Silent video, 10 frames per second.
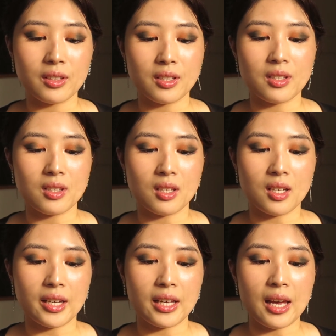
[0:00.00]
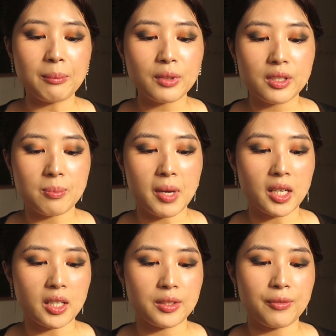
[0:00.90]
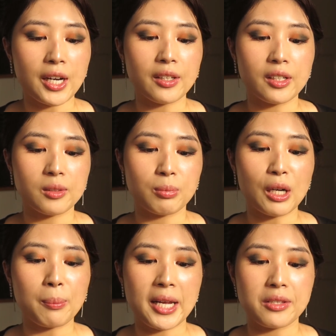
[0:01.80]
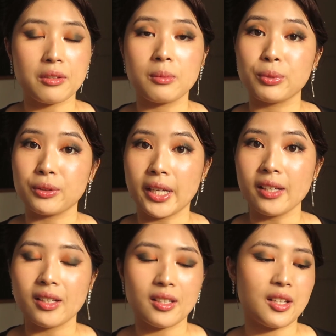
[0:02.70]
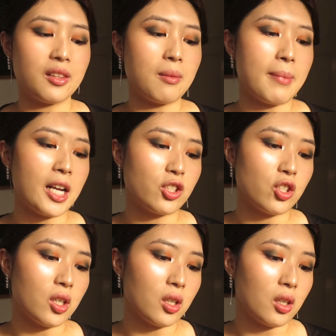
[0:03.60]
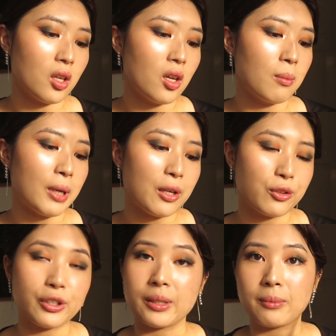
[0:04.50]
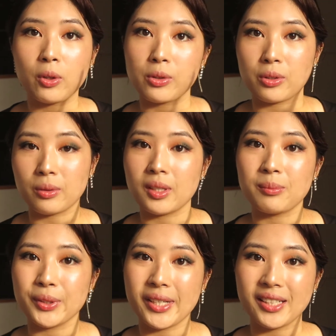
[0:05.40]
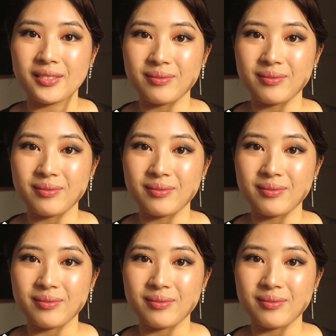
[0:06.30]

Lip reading: This is the Cosmetics Fine Liner Brow Pencil in brunette and then the matching brow cream also in brunette.